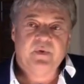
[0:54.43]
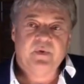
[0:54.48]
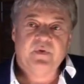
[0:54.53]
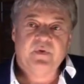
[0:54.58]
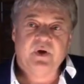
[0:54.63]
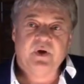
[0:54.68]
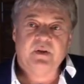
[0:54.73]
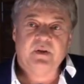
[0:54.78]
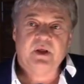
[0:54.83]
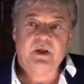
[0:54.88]

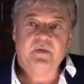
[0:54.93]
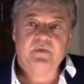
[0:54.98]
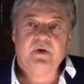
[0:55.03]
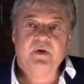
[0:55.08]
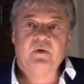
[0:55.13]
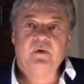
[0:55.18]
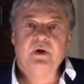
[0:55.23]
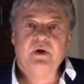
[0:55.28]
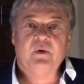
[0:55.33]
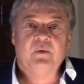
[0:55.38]
thought that
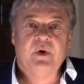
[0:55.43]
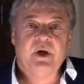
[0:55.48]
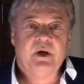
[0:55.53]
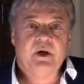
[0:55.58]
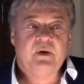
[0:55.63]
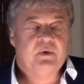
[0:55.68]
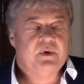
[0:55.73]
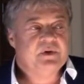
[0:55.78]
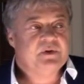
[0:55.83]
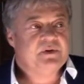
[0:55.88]
the only
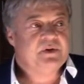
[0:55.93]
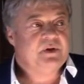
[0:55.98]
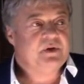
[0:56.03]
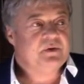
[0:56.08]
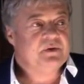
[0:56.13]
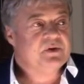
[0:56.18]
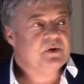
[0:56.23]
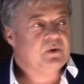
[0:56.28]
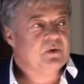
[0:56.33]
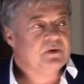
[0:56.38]
way was to
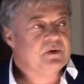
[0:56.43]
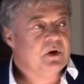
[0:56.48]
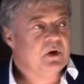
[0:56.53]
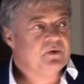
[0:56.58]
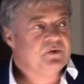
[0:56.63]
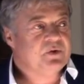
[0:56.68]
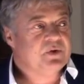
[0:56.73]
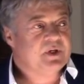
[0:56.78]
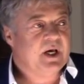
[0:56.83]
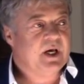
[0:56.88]
use old
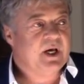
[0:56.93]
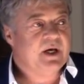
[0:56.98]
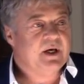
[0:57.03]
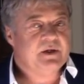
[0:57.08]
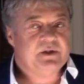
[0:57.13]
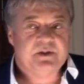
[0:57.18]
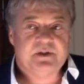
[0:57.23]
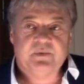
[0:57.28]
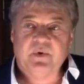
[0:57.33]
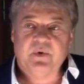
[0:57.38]
culture
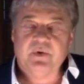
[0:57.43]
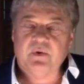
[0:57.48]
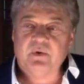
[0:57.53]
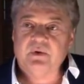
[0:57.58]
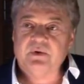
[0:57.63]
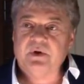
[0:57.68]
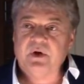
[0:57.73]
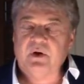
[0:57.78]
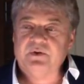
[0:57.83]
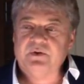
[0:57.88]
guys with
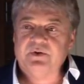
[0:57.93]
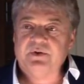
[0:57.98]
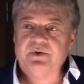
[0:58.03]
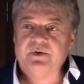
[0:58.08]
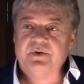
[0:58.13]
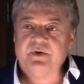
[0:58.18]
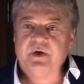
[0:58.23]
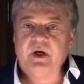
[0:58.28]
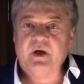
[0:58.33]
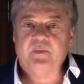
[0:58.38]
old
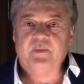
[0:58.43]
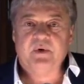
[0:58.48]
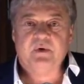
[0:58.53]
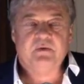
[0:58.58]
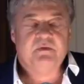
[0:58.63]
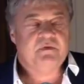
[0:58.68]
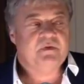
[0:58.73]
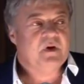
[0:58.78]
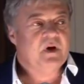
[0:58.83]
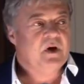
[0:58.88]
culture type
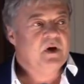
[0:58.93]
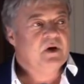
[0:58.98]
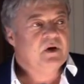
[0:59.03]
of